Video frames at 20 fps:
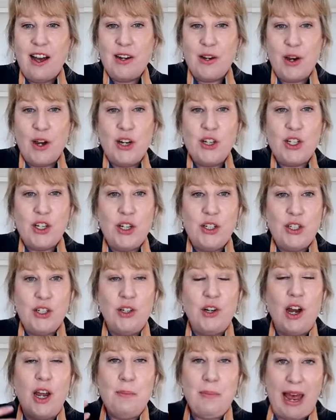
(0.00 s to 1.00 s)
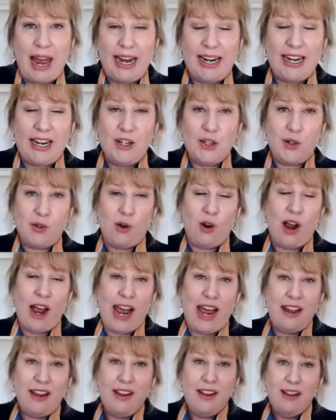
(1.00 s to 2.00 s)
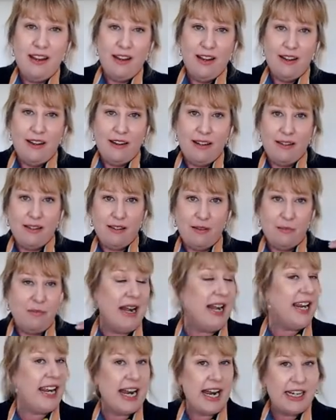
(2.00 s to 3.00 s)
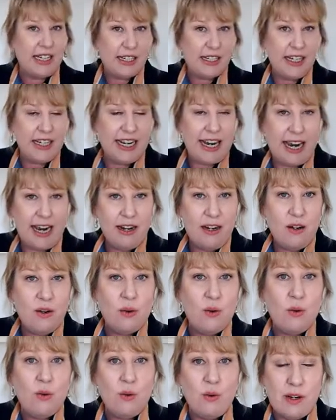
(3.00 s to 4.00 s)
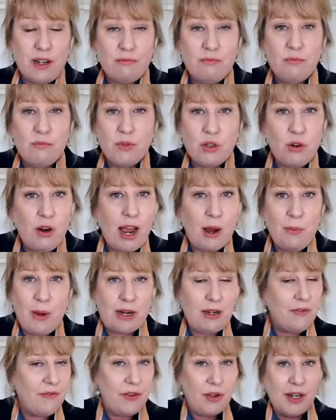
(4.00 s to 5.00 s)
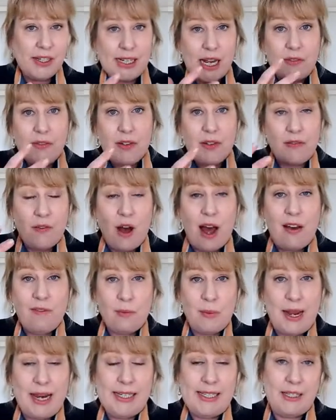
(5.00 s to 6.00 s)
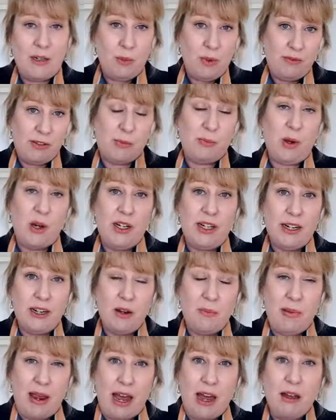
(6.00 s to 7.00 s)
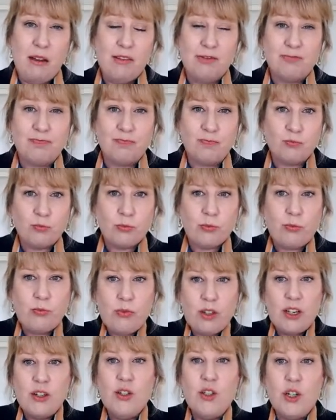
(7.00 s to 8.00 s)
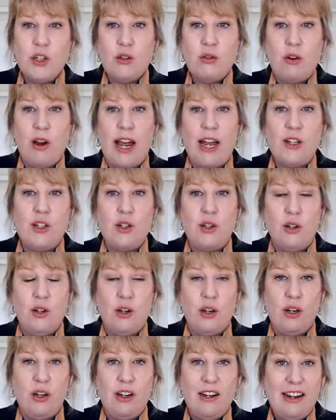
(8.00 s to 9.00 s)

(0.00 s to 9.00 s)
urge you to go back and try mediation again, or try one of those other 5 ways that we've spoken about to try to